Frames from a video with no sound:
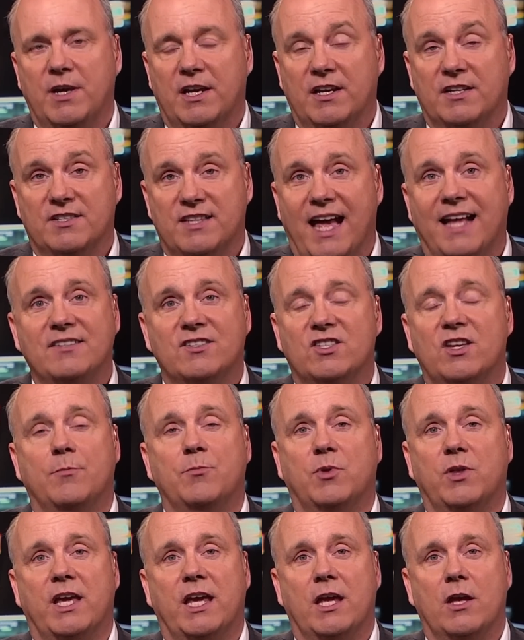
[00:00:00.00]
because that
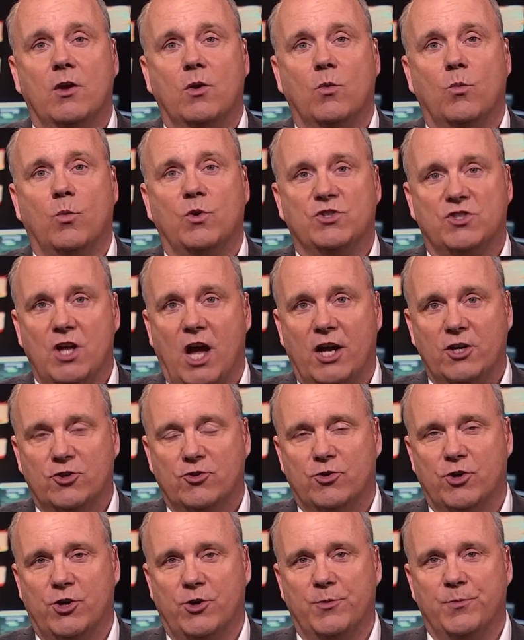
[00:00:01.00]
simply was
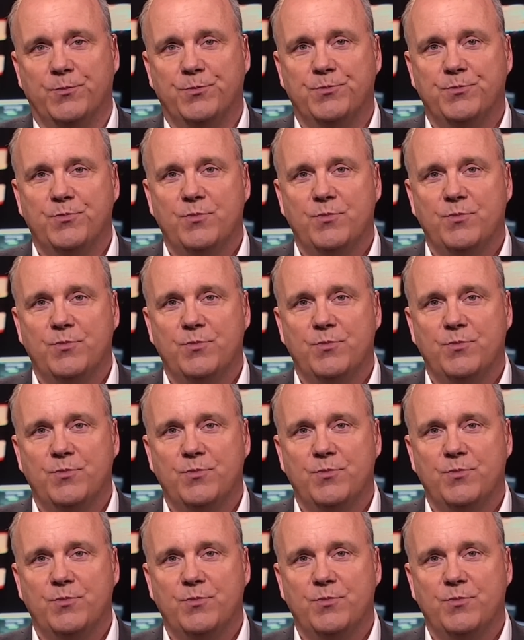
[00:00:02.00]
not true.